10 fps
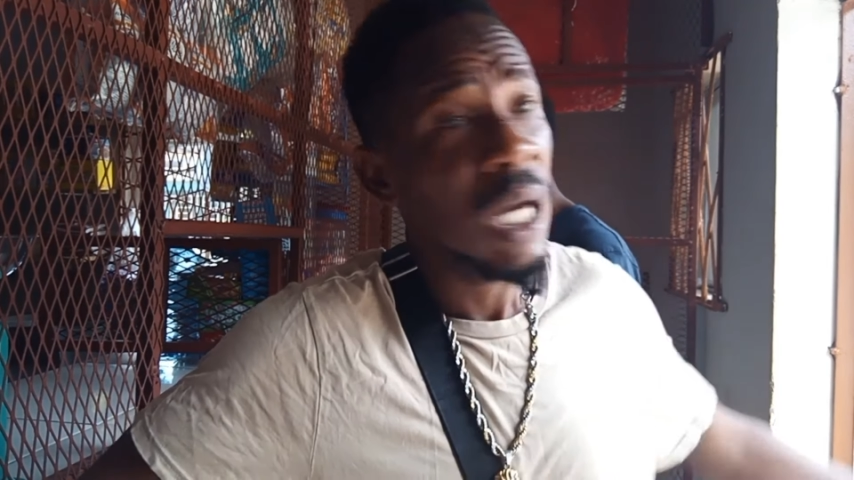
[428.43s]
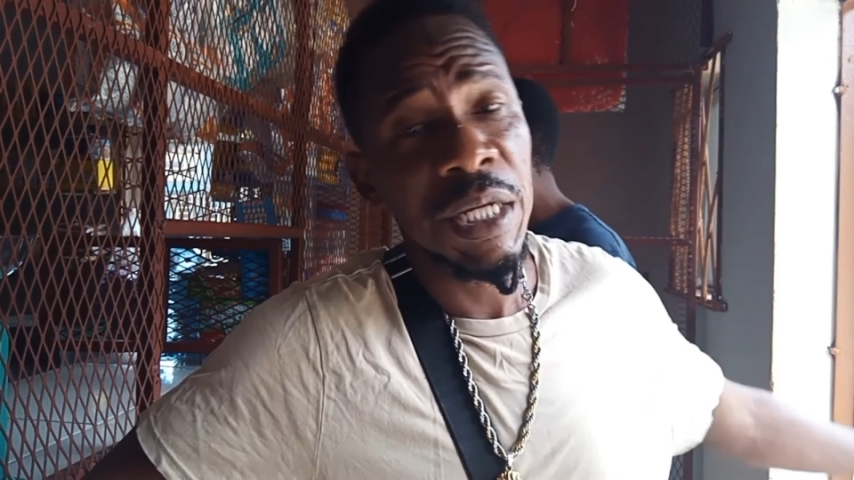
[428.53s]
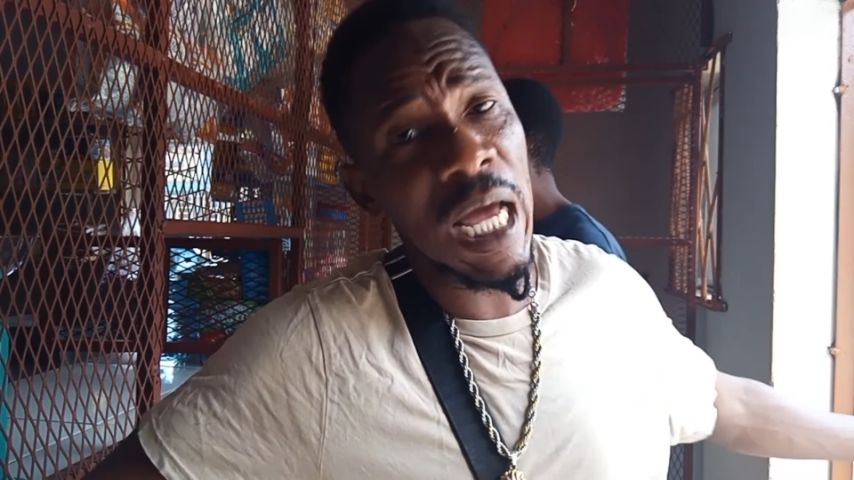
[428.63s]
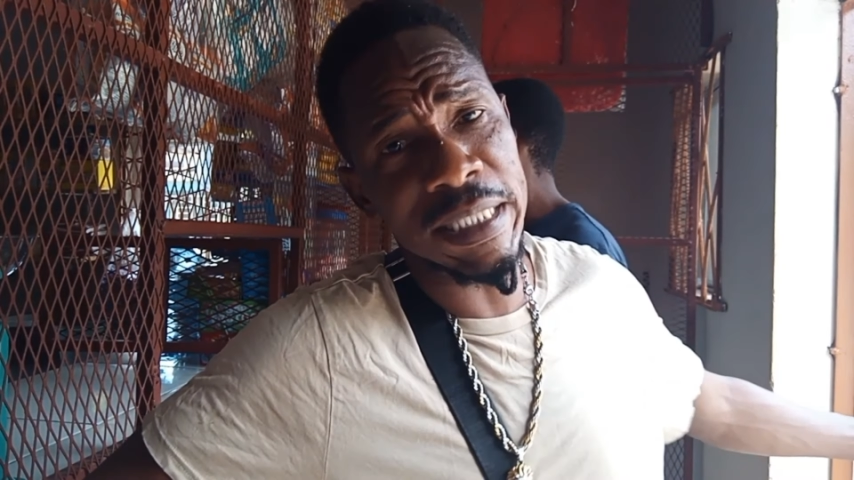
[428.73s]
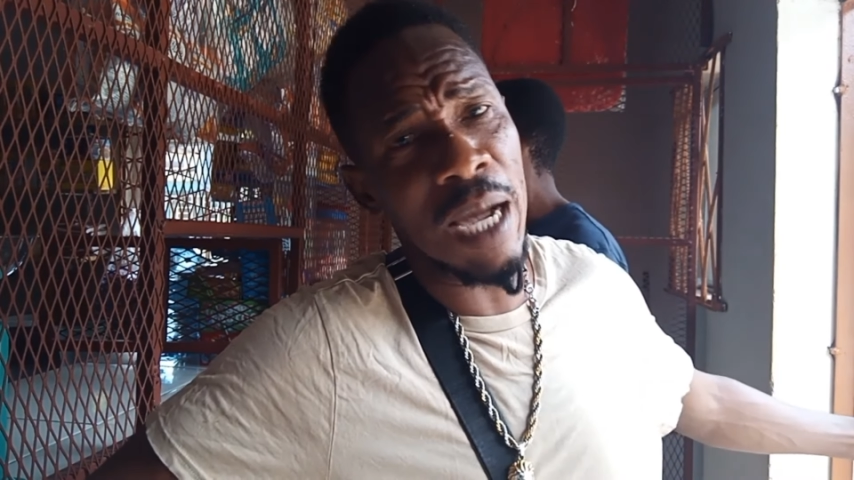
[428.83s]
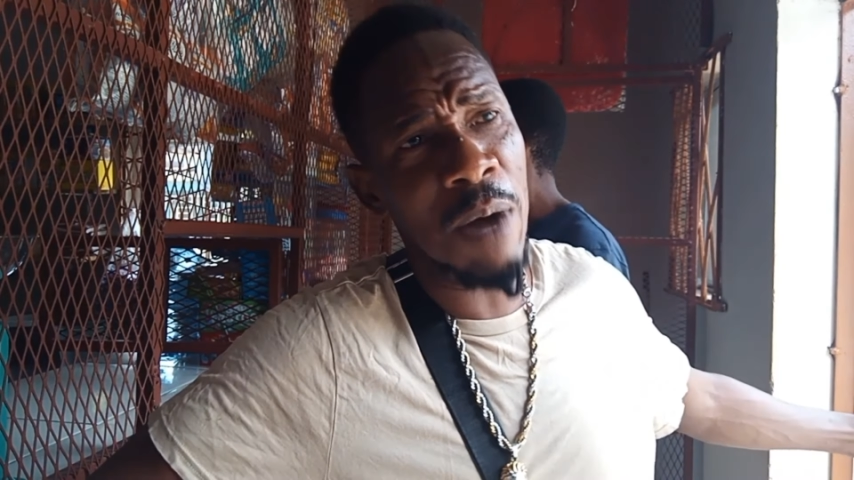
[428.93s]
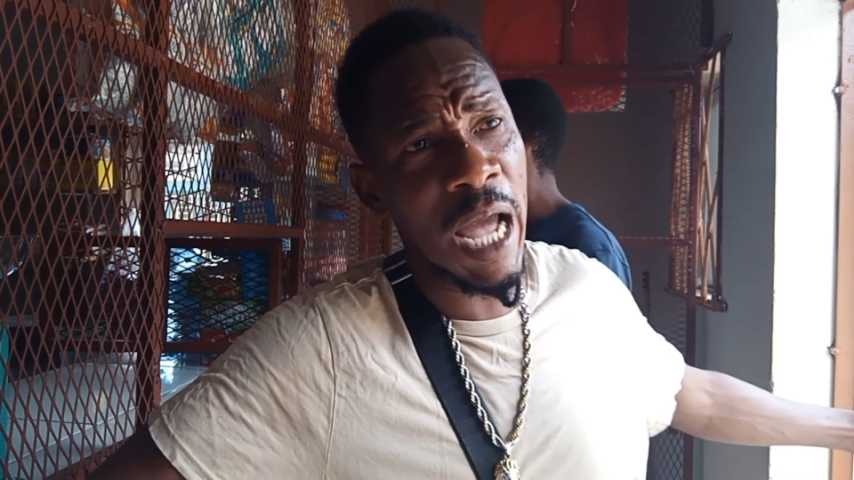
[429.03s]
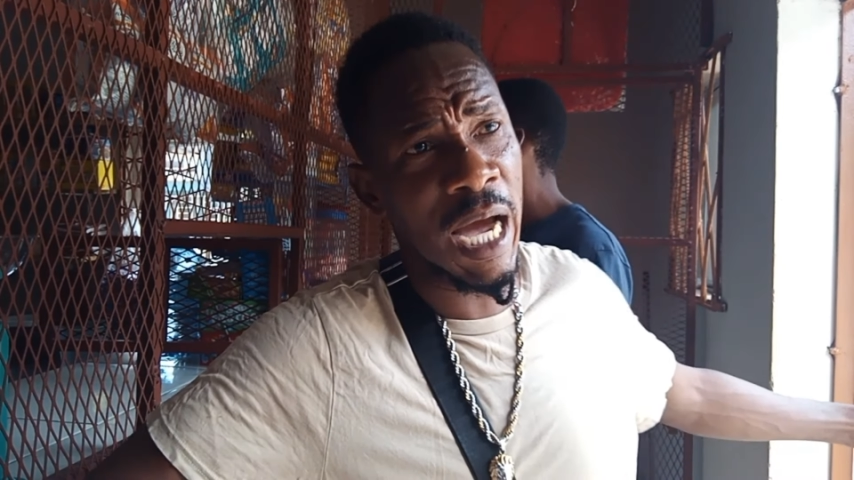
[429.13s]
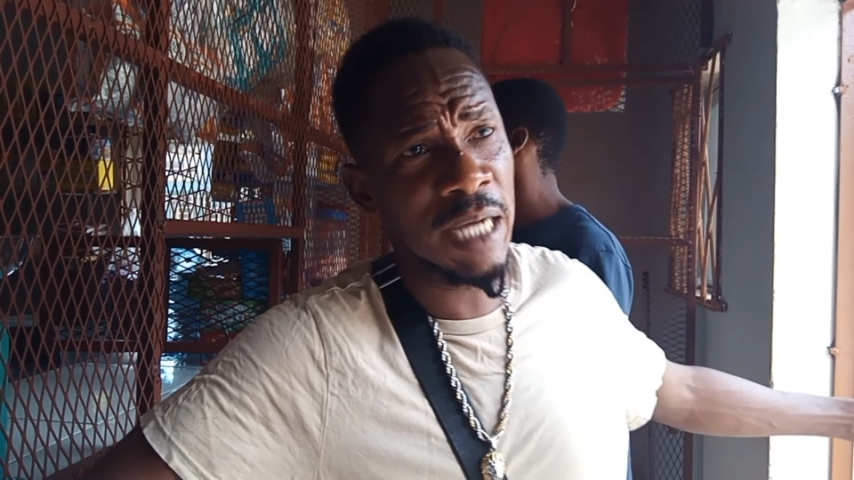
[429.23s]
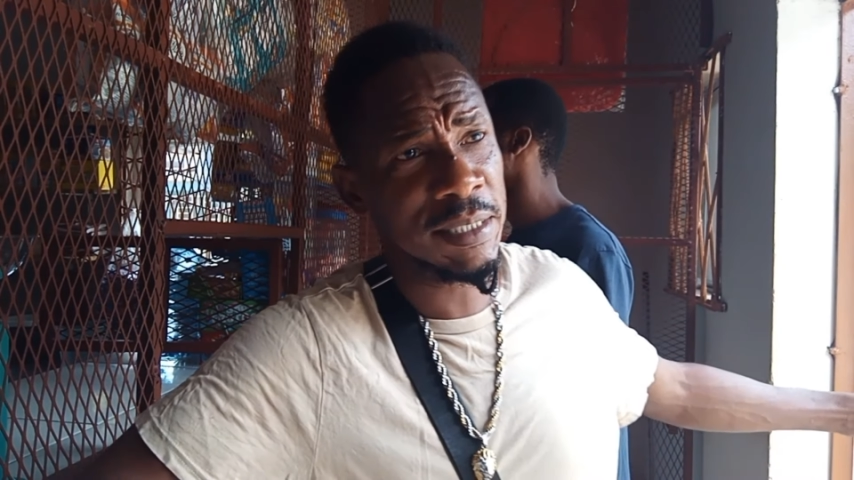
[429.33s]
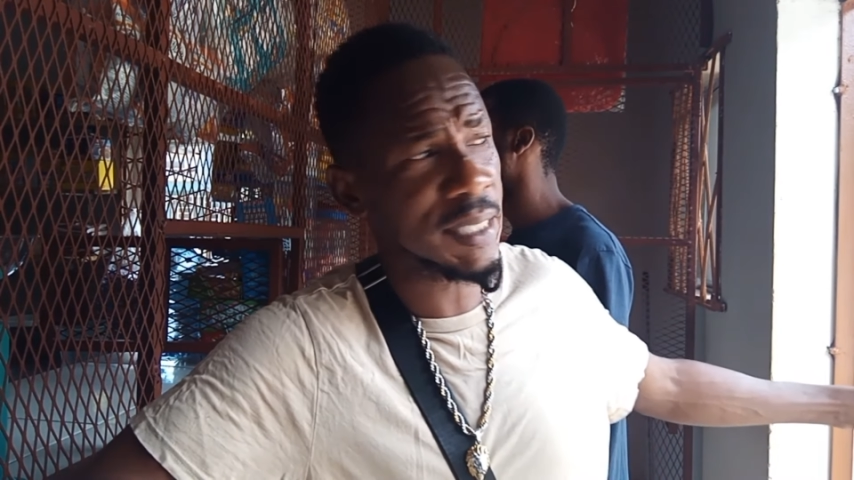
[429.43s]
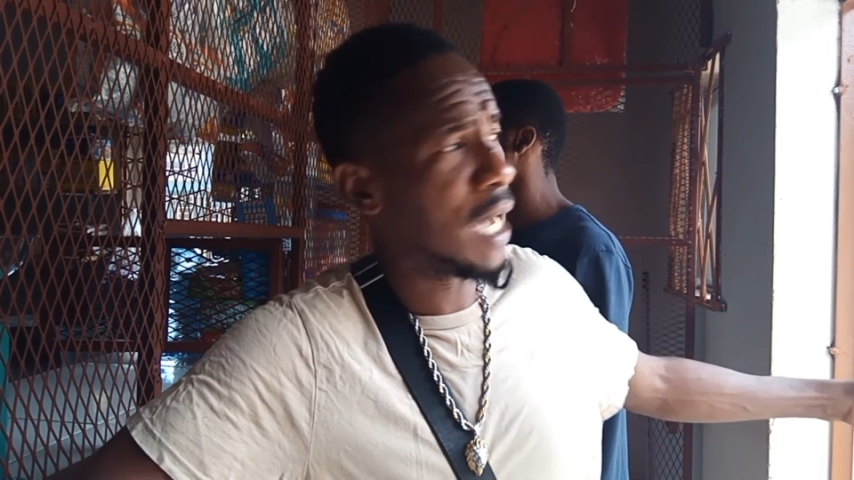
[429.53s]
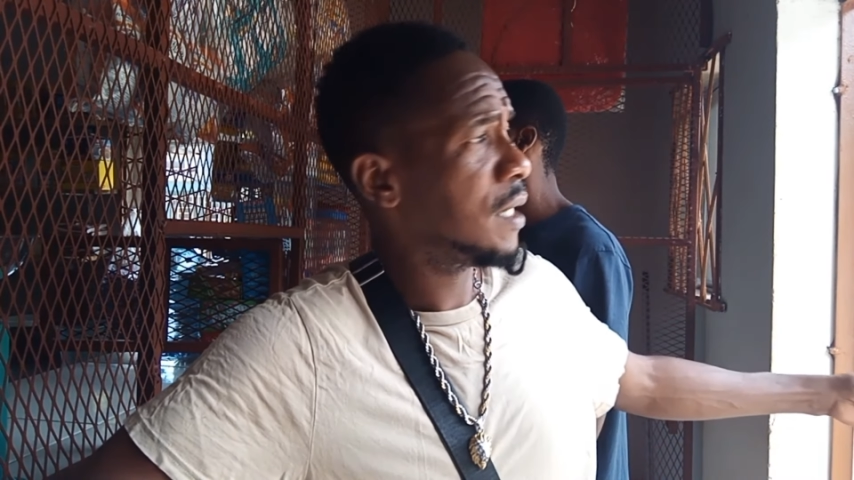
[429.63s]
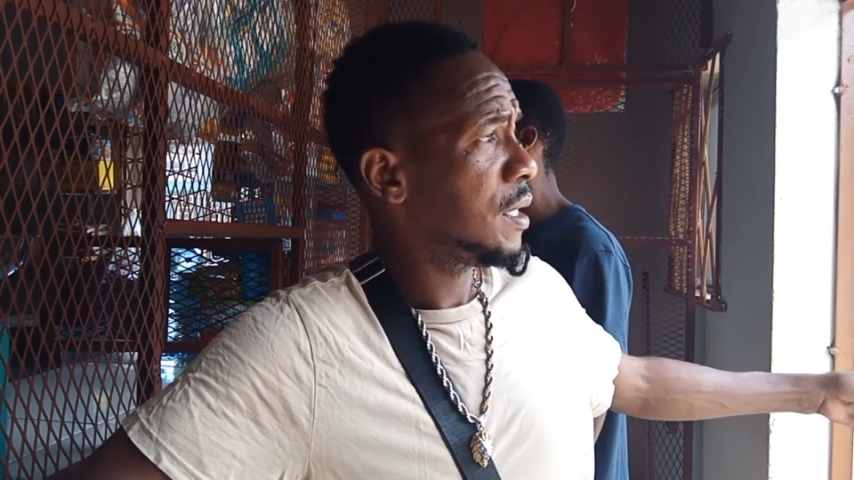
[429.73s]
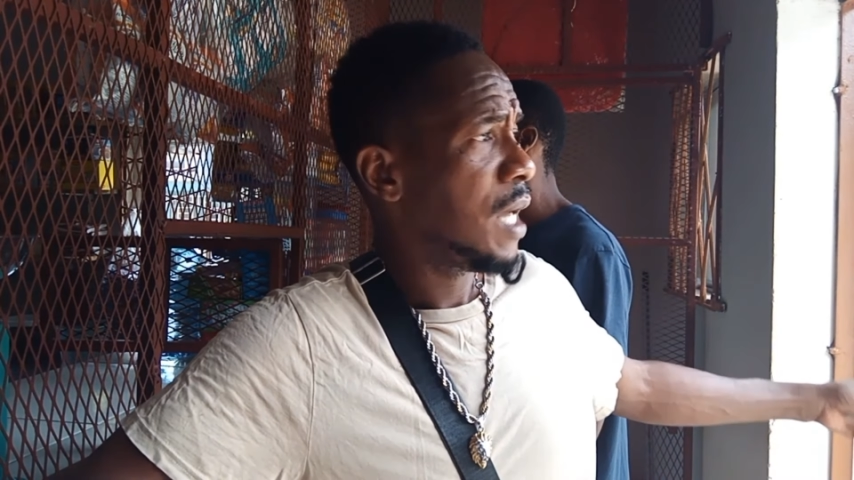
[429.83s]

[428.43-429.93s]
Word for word: that's my answer.